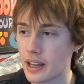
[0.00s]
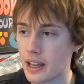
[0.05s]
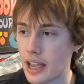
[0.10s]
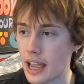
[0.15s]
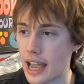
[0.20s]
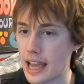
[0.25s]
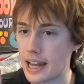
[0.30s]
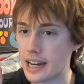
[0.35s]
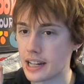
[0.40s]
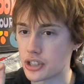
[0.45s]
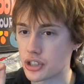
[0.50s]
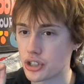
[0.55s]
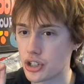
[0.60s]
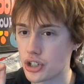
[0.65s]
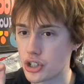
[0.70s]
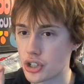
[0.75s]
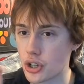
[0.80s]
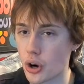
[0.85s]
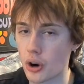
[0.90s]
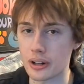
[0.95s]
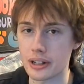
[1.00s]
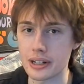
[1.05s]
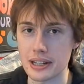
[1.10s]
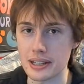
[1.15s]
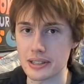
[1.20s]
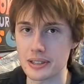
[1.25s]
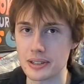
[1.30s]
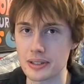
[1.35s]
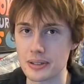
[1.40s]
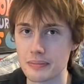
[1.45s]
And it's
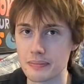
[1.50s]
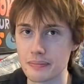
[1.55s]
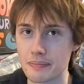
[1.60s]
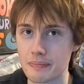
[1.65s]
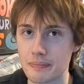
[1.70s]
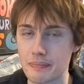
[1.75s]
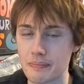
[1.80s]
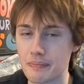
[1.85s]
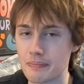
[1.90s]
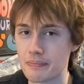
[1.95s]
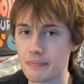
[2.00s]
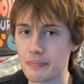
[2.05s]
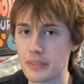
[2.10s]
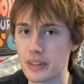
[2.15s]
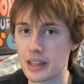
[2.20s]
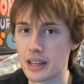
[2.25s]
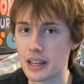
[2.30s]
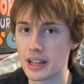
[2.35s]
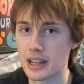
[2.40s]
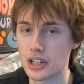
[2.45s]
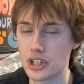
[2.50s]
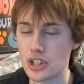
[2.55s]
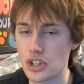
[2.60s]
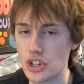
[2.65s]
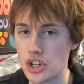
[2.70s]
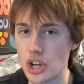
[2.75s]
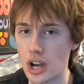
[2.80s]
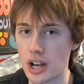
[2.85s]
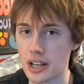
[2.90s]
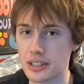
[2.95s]
darkness.
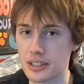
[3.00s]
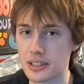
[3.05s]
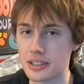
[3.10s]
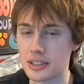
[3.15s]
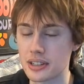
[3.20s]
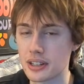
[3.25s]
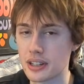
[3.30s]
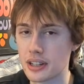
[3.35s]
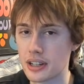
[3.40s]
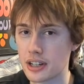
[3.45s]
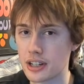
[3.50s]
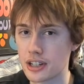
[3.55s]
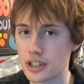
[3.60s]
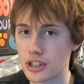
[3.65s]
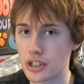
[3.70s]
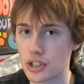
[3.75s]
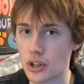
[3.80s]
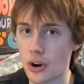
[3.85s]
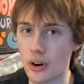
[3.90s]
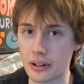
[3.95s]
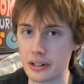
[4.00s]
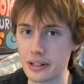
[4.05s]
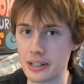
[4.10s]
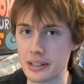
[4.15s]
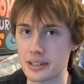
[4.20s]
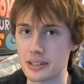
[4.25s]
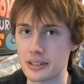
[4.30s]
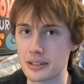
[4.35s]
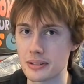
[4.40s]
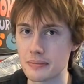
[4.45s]
Just
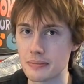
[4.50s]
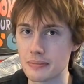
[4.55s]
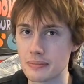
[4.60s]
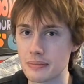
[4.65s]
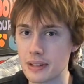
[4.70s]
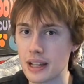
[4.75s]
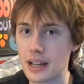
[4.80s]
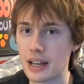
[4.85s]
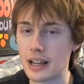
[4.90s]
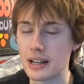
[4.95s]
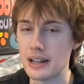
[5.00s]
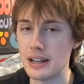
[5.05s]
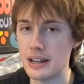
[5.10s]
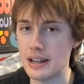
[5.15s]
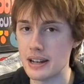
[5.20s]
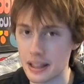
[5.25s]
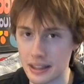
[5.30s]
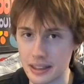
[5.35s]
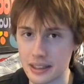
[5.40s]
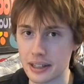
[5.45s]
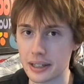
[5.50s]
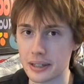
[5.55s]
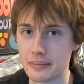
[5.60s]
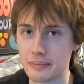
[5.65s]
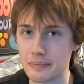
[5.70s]
darkness. Nothing.